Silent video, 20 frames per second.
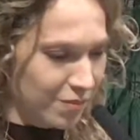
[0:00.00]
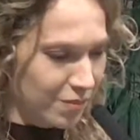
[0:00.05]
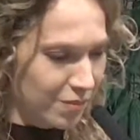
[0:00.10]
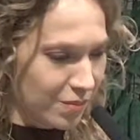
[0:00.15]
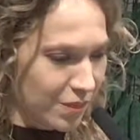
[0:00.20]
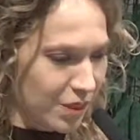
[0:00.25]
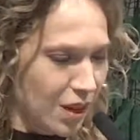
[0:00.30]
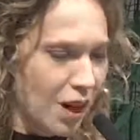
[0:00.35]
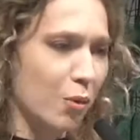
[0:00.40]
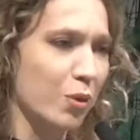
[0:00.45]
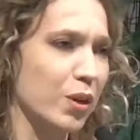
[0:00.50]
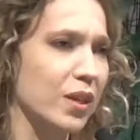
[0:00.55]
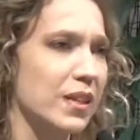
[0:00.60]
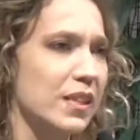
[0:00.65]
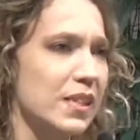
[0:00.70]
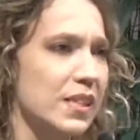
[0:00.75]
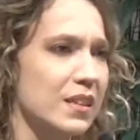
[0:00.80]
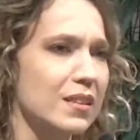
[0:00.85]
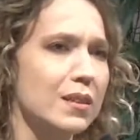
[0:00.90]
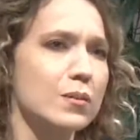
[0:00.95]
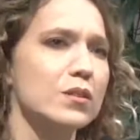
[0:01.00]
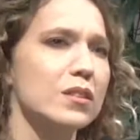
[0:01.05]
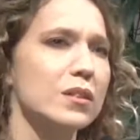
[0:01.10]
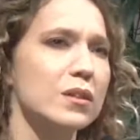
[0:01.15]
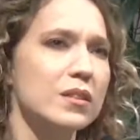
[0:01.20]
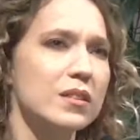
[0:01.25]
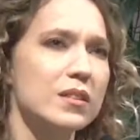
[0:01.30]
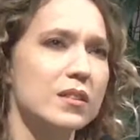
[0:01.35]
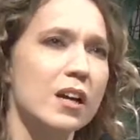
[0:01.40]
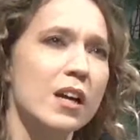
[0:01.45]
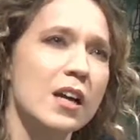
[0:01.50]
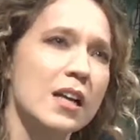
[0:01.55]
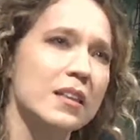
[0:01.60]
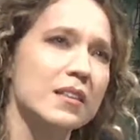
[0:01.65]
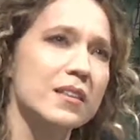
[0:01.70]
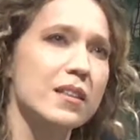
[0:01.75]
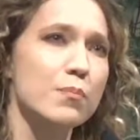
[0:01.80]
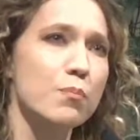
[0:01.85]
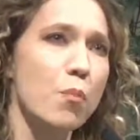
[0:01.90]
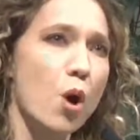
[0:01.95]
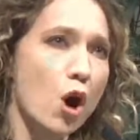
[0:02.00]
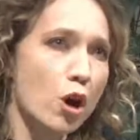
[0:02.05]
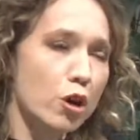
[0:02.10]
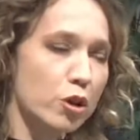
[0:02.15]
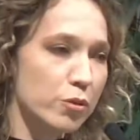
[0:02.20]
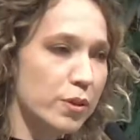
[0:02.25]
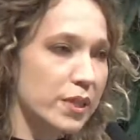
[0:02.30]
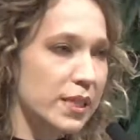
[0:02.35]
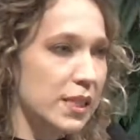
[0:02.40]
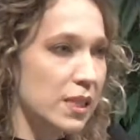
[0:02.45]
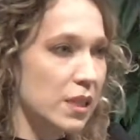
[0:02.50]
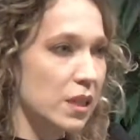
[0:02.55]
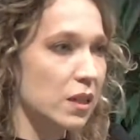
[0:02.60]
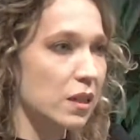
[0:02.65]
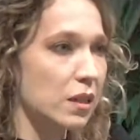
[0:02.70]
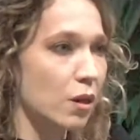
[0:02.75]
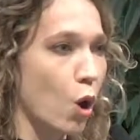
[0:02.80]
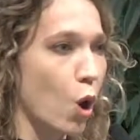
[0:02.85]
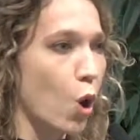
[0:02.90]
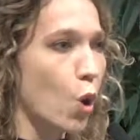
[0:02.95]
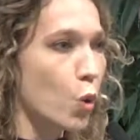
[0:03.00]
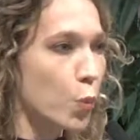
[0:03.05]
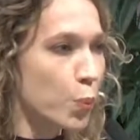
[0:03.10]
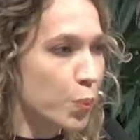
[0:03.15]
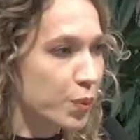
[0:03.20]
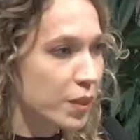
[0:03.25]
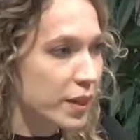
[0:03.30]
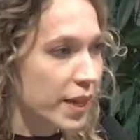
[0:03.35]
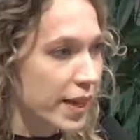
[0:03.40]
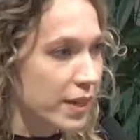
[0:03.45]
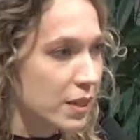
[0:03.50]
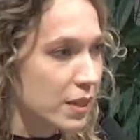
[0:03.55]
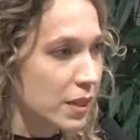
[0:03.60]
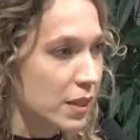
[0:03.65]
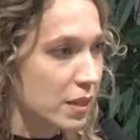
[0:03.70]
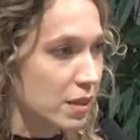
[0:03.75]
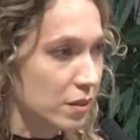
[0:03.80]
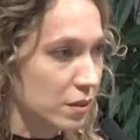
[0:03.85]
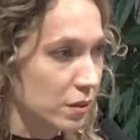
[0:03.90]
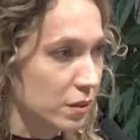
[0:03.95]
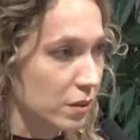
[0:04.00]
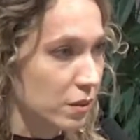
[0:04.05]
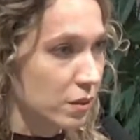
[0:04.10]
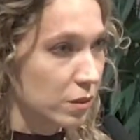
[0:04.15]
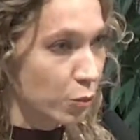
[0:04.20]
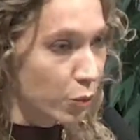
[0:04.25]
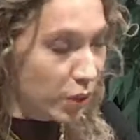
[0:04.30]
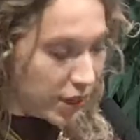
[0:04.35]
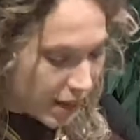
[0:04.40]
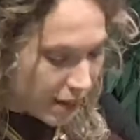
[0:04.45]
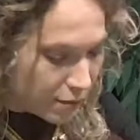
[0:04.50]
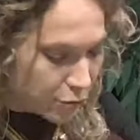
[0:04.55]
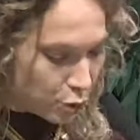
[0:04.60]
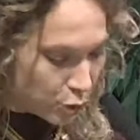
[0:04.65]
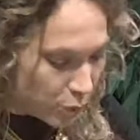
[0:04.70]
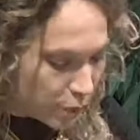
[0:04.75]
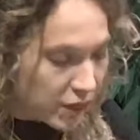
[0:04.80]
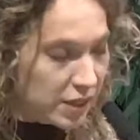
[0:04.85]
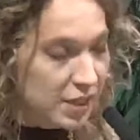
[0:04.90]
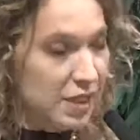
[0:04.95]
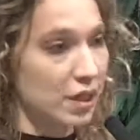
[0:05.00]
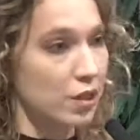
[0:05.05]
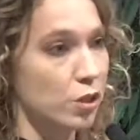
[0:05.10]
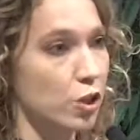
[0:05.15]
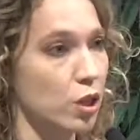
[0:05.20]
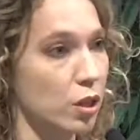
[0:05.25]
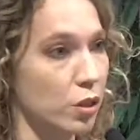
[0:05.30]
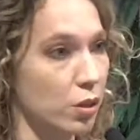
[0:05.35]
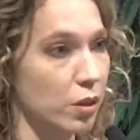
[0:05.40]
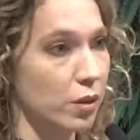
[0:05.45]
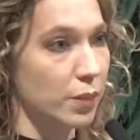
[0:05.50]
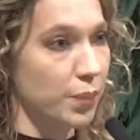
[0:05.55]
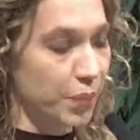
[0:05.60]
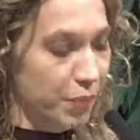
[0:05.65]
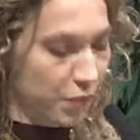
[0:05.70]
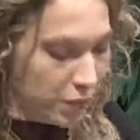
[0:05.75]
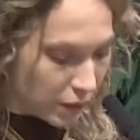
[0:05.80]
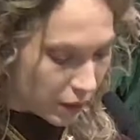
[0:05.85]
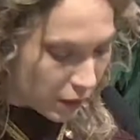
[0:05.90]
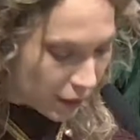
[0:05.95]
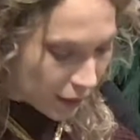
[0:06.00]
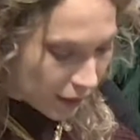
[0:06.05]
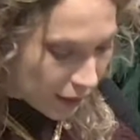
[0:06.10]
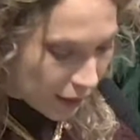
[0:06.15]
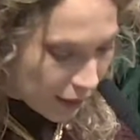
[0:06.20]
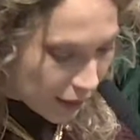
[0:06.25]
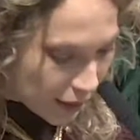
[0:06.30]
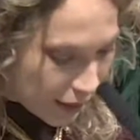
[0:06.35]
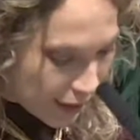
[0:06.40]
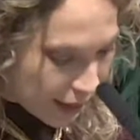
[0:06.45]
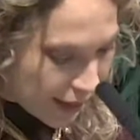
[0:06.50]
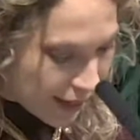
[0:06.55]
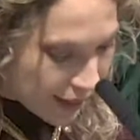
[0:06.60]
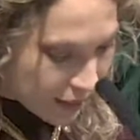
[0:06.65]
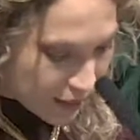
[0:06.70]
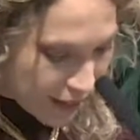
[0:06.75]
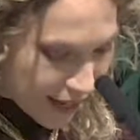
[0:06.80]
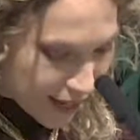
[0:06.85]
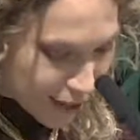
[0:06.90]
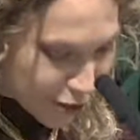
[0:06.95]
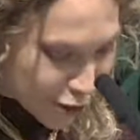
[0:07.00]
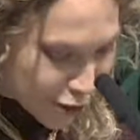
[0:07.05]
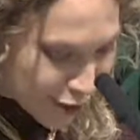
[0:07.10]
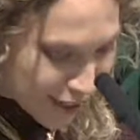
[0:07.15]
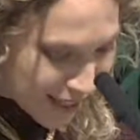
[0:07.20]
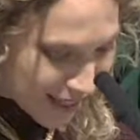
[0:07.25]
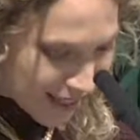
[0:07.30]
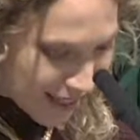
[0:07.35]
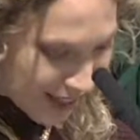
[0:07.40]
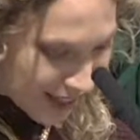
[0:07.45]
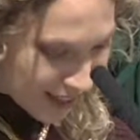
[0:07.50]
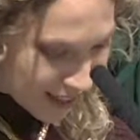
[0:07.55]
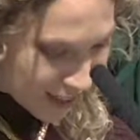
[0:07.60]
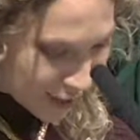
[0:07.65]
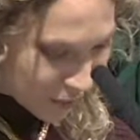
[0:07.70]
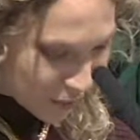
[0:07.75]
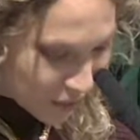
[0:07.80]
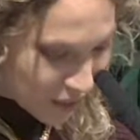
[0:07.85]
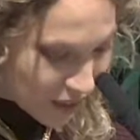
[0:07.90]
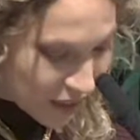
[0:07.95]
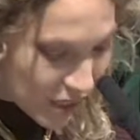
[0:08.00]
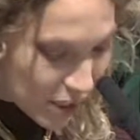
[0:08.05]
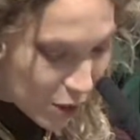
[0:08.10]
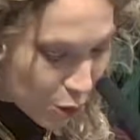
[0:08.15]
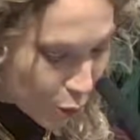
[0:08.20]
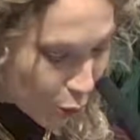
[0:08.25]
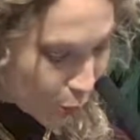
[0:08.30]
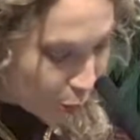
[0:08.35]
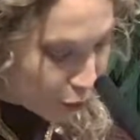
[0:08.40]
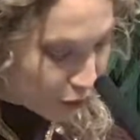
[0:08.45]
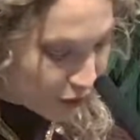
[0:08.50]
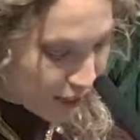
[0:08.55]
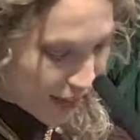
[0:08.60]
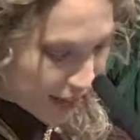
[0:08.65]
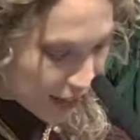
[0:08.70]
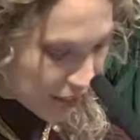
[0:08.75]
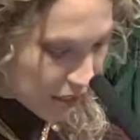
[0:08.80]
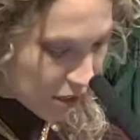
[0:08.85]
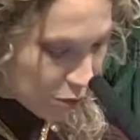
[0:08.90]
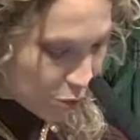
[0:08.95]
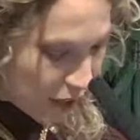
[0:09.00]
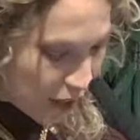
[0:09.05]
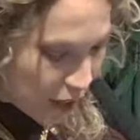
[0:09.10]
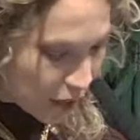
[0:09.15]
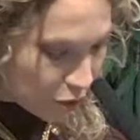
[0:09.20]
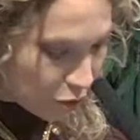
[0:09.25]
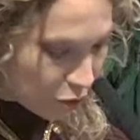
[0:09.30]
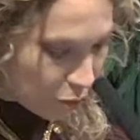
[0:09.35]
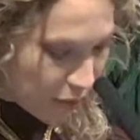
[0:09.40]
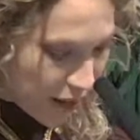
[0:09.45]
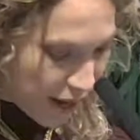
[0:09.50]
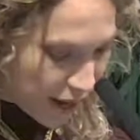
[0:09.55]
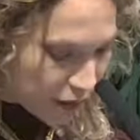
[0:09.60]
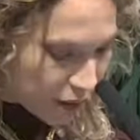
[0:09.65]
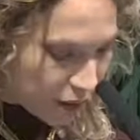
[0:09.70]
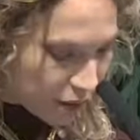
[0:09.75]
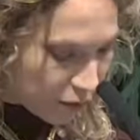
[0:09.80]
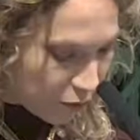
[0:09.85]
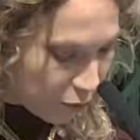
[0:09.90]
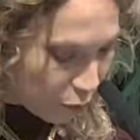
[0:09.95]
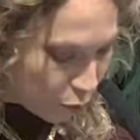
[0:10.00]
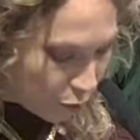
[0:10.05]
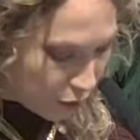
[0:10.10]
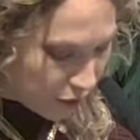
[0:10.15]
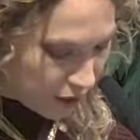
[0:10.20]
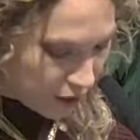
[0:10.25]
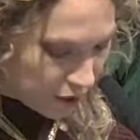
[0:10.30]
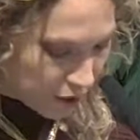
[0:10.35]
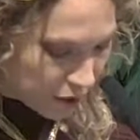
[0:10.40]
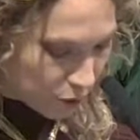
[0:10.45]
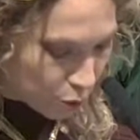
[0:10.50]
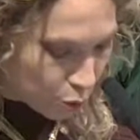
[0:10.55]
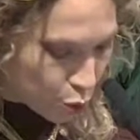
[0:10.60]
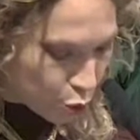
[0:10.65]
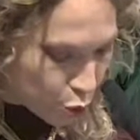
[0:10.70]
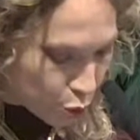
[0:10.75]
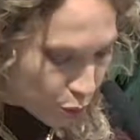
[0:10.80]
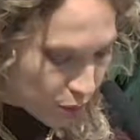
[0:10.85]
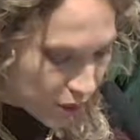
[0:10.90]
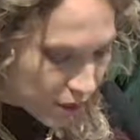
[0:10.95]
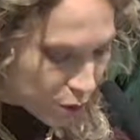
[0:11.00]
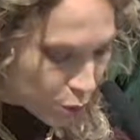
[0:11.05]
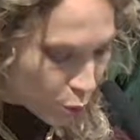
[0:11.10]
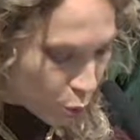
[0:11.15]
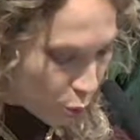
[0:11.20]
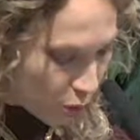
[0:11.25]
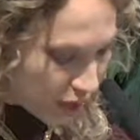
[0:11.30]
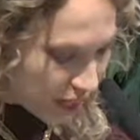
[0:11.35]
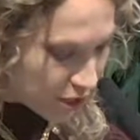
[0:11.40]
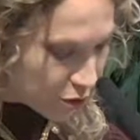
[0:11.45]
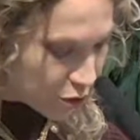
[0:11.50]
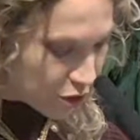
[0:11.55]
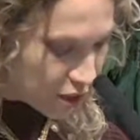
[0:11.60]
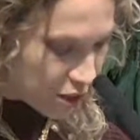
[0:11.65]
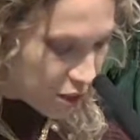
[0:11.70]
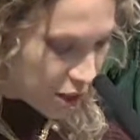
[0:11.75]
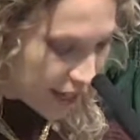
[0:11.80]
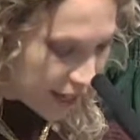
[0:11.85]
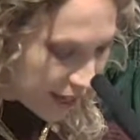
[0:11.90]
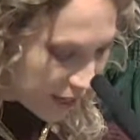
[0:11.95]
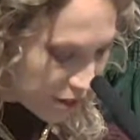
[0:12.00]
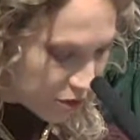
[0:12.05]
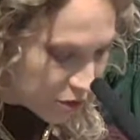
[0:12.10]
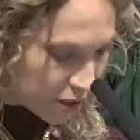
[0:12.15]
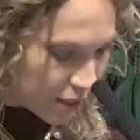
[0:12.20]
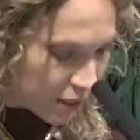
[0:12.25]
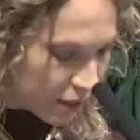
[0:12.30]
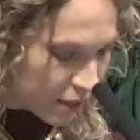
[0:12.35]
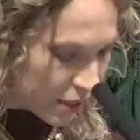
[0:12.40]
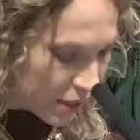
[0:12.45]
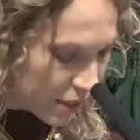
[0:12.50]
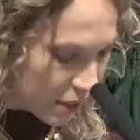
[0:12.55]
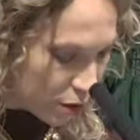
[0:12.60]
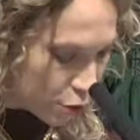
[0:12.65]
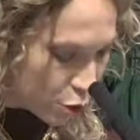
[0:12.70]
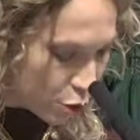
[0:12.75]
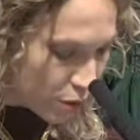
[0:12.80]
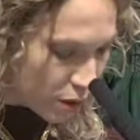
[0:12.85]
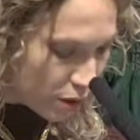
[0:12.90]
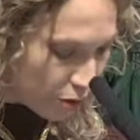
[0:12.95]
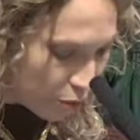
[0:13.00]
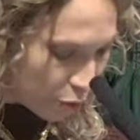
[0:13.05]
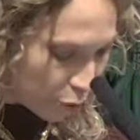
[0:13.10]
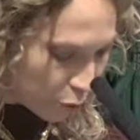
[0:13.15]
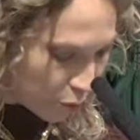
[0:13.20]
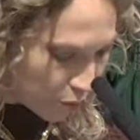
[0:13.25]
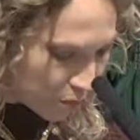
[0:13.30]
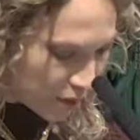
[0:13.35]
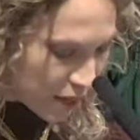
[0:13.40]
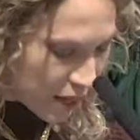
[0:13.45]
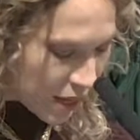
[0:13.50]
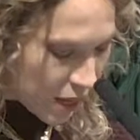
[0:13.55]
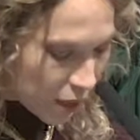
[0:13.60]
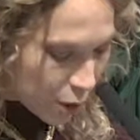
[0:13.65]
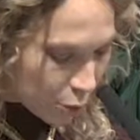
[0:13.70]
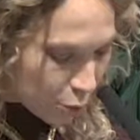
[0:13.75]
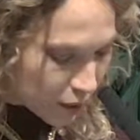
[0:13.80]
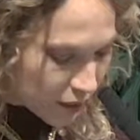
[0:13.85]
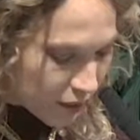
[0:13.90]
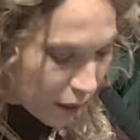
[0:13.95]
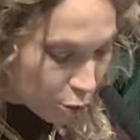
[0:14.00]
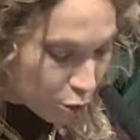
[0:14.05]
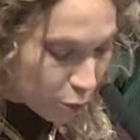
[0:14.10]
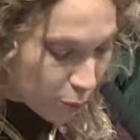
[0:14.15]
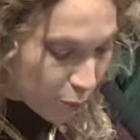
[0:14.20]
how can I say, the democracy, openness? We have to make such a law. And as she said, this law protects the right of Black Californians to choose to wear their hair in its natural form without